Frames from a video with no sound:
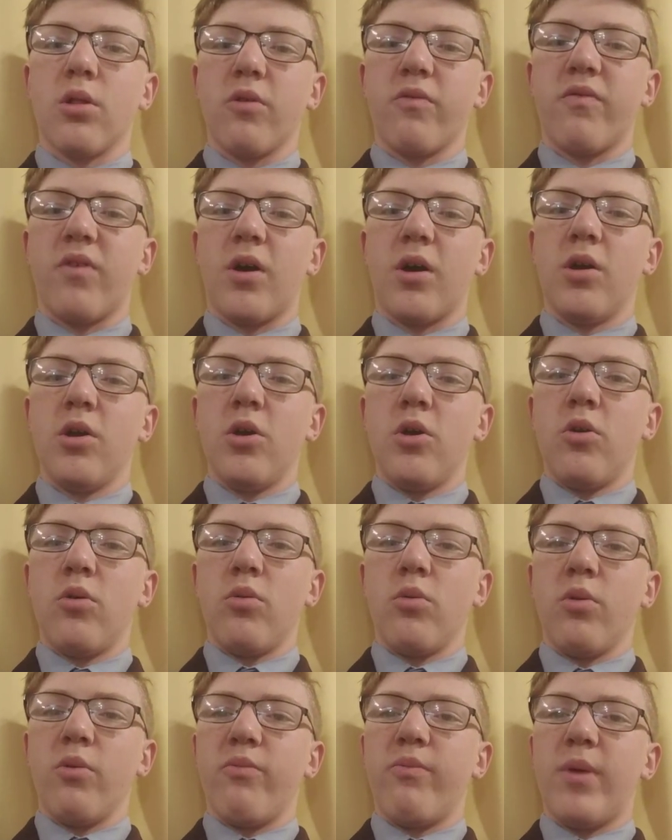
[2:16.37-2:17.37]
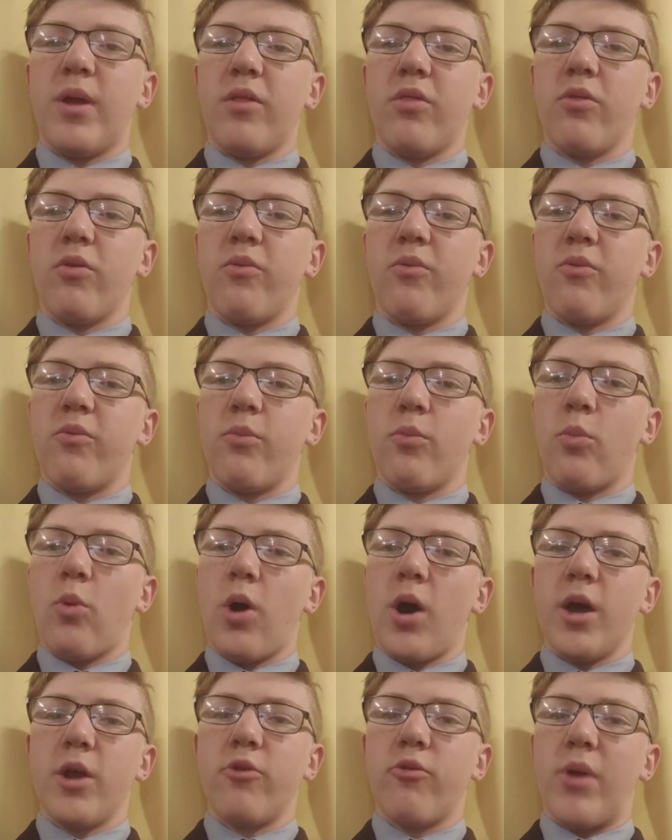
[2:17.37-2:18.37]
so far? we've been a
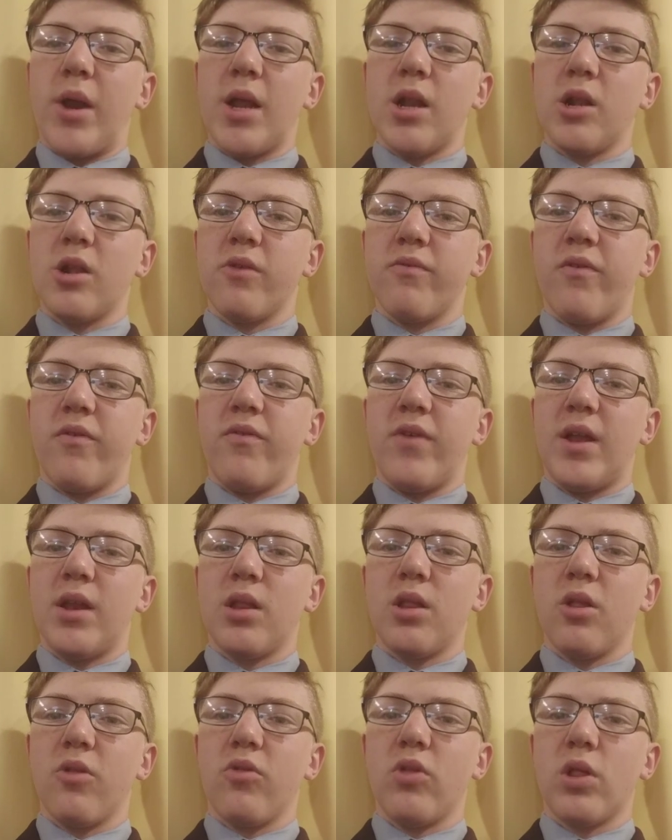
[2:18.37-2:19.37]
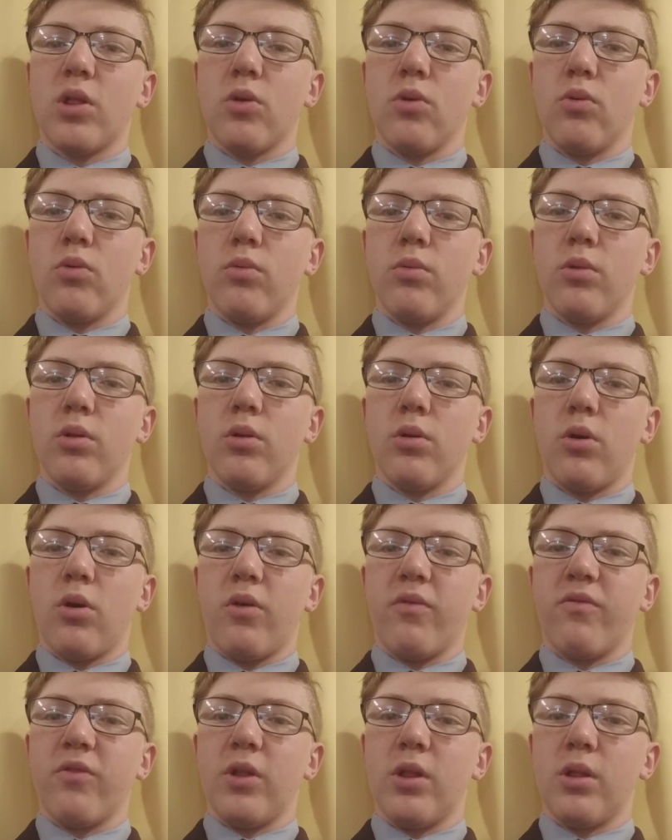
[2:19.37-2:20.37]
wide range of events that the school
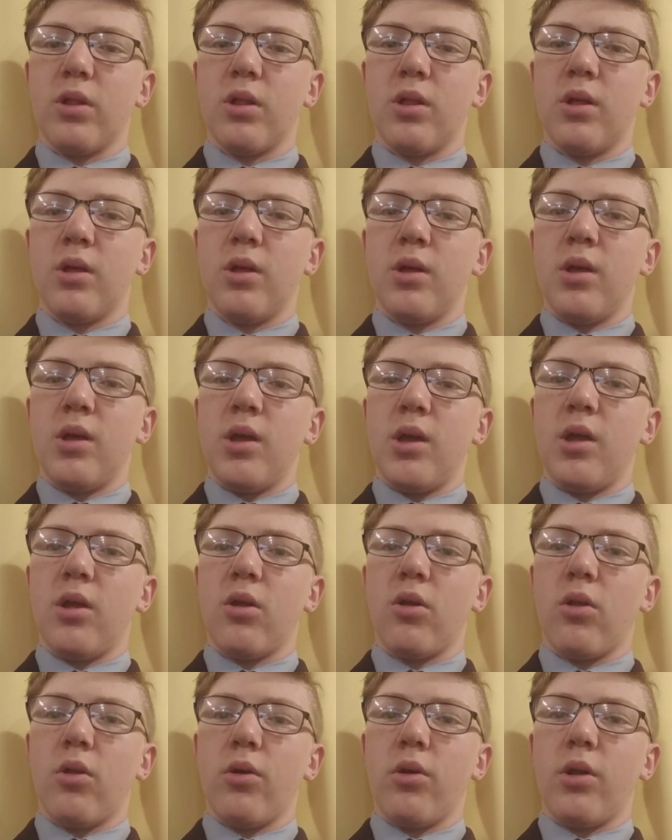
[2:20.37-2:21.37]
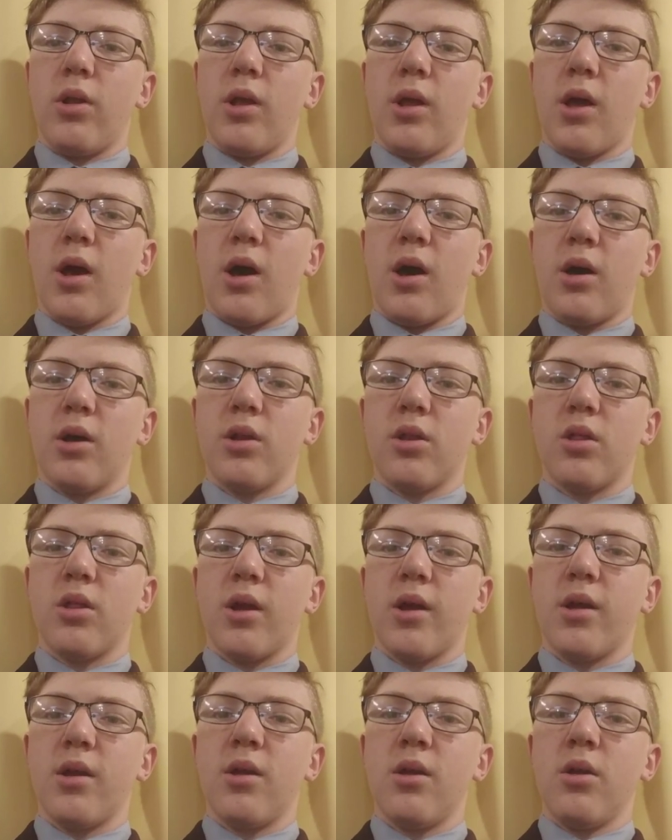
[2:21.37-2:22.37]
offers, including Arts
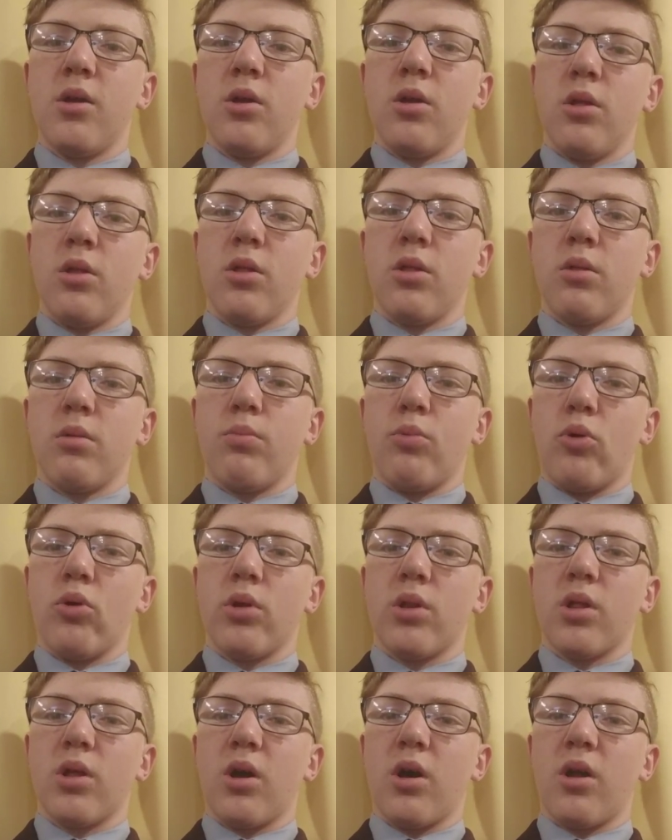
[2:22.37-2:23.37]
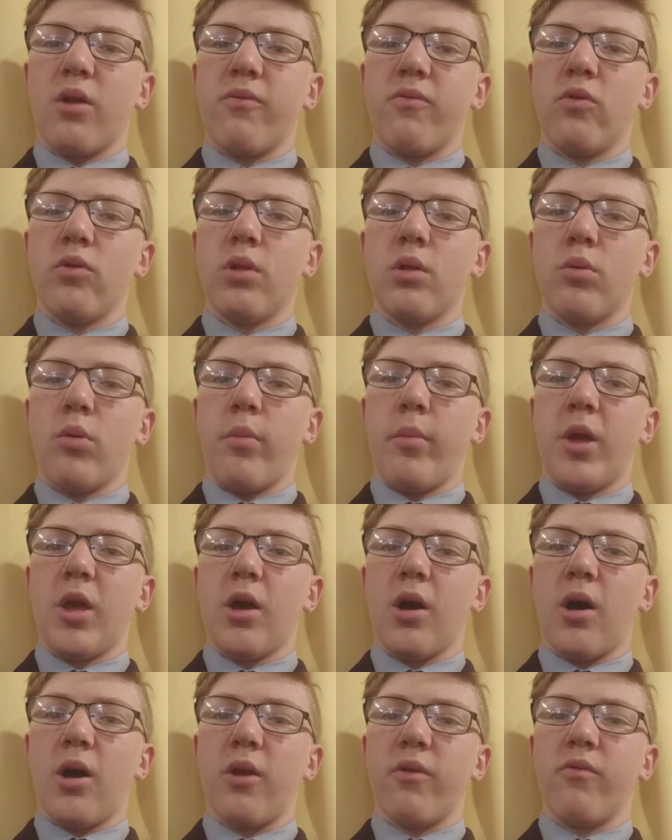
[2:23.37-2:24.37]
Day, Sports Carnival, Swimming
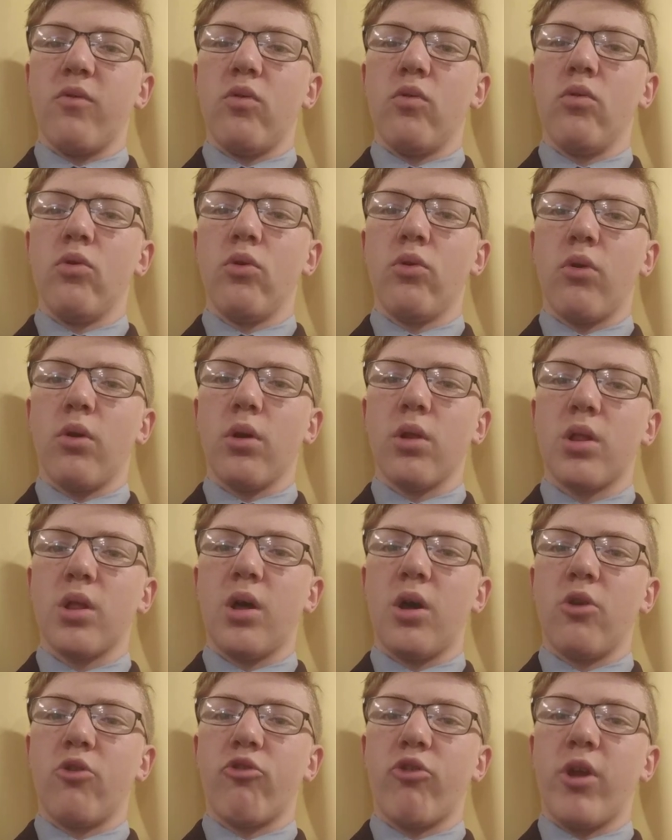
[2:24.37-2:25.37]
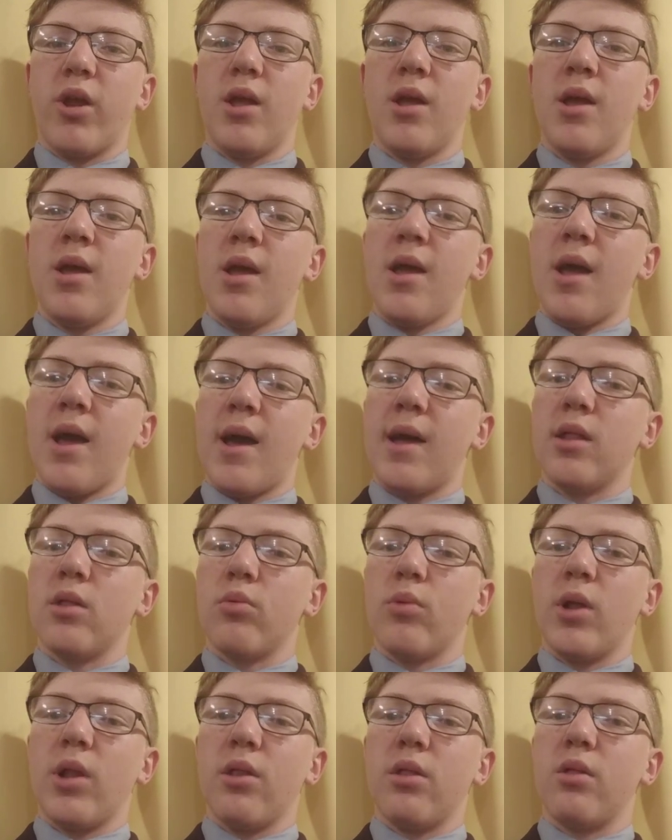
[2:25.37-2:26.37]
Carnival, Cross Country, as
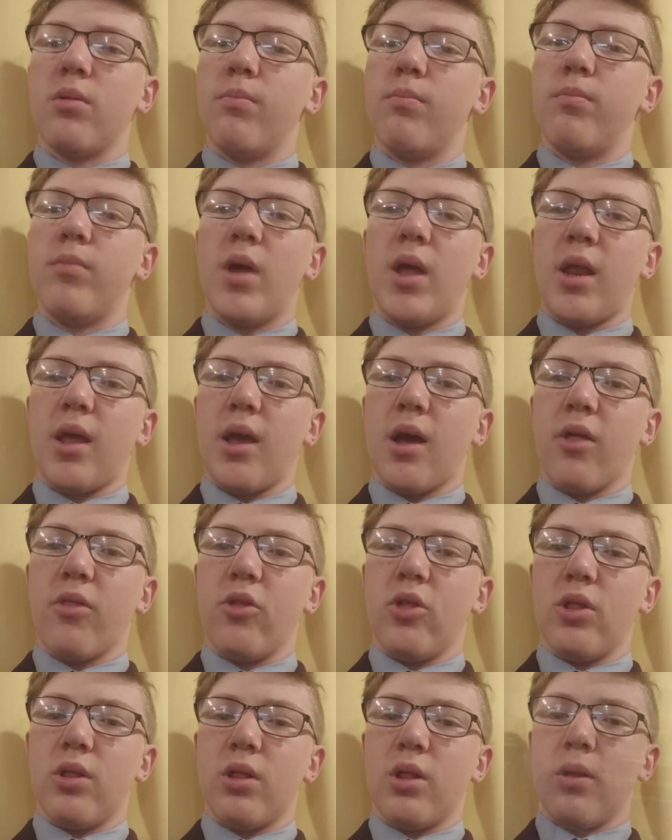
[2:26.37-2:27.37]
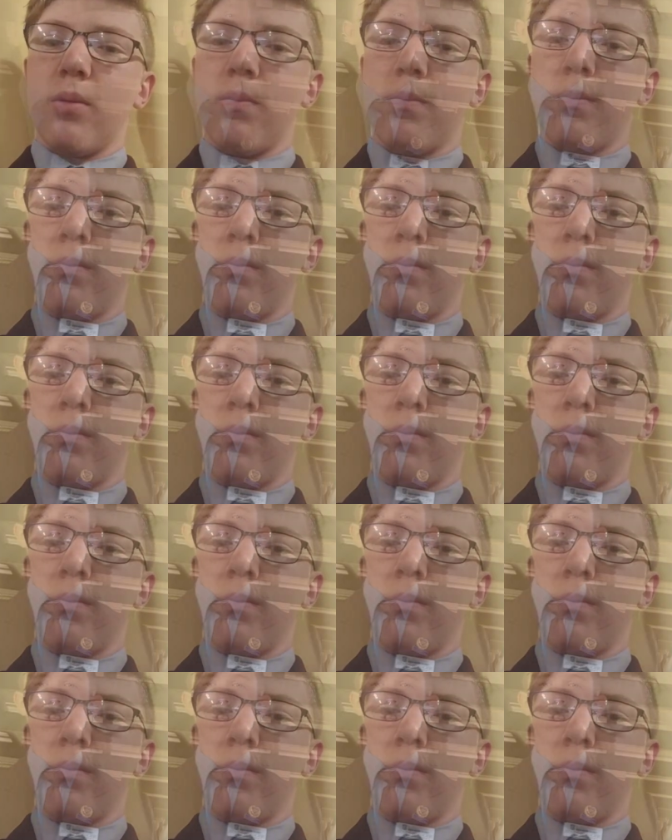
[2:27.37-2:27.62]
well as many others.